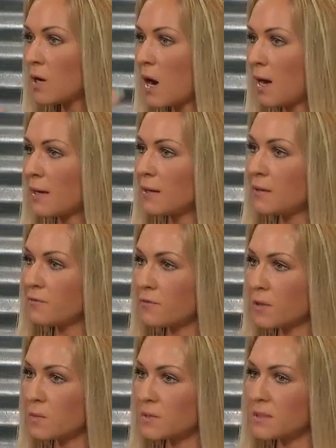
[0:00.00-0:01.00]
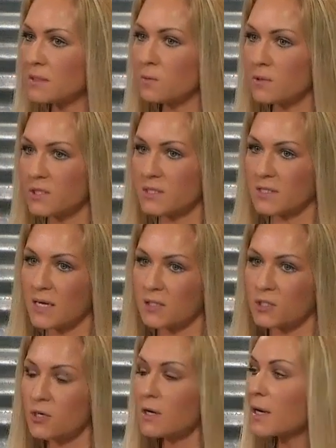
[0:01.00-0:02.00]
high frequency, which is
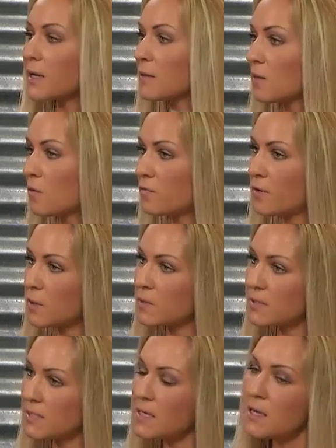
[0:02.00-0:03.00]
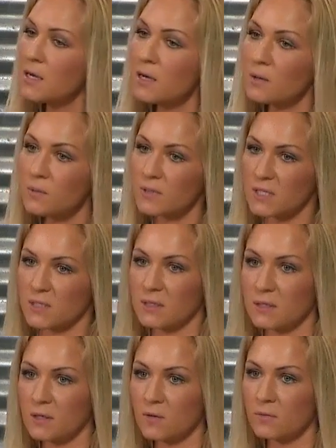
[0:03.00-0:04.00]
texture, and low frequency, which is the
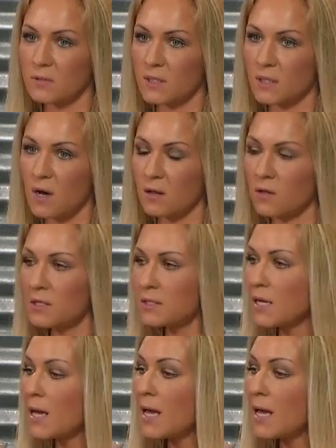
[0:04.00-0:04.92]
tones and colors.